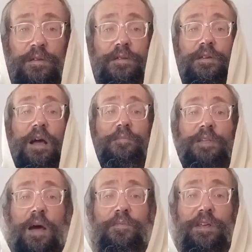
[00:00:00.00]
So he comes
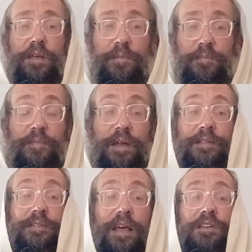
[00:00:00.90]
up to him
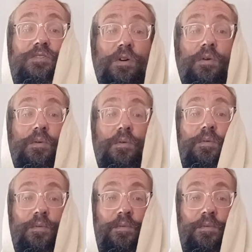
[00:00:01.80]
and says, no,